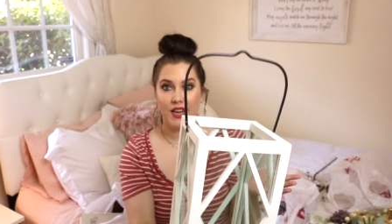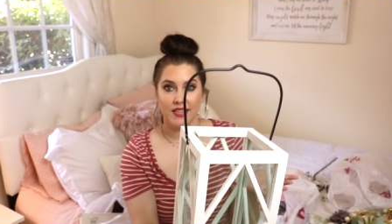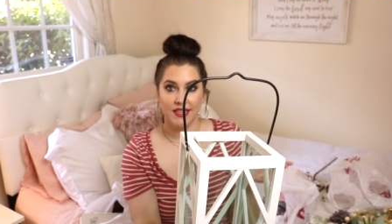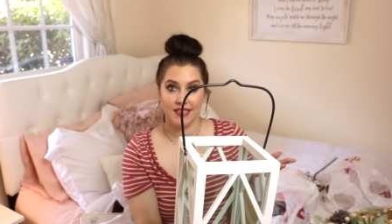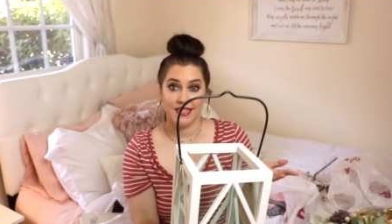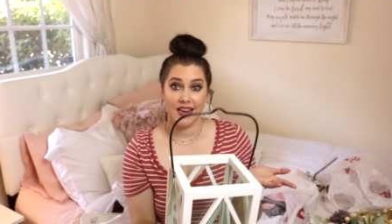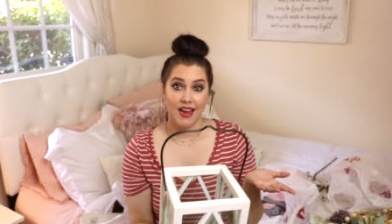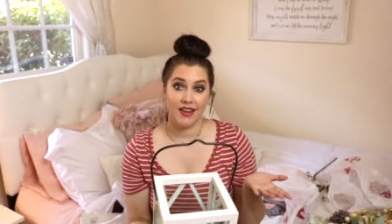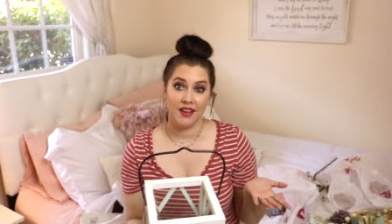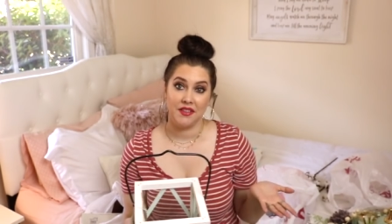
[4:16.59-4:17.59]
$9.99,
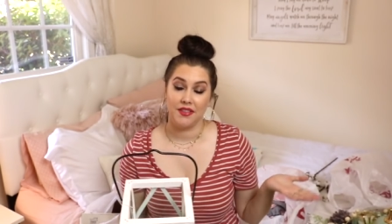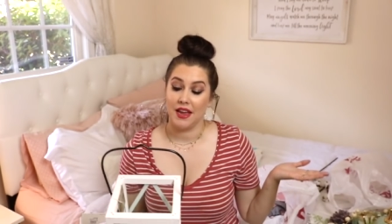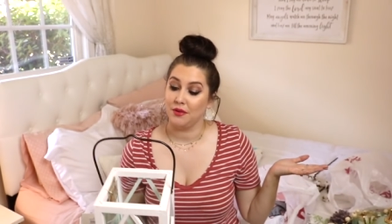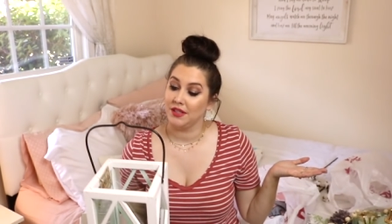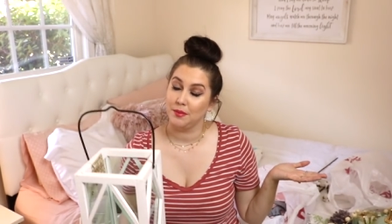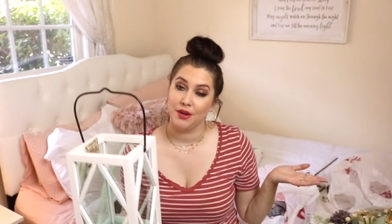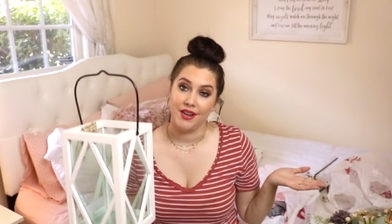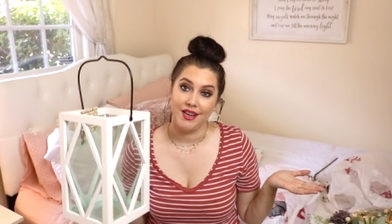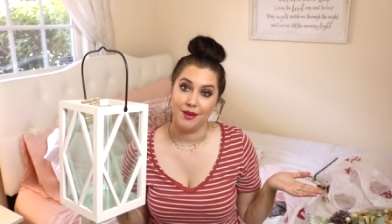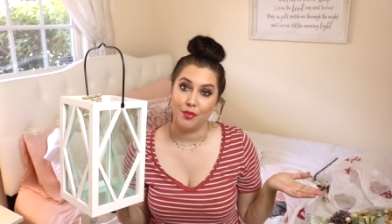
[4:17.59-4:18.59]
I thought that was a
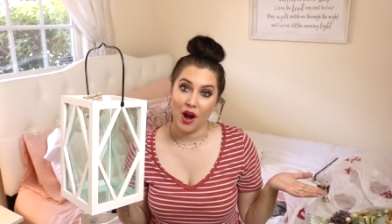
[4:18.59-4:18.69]
pretty good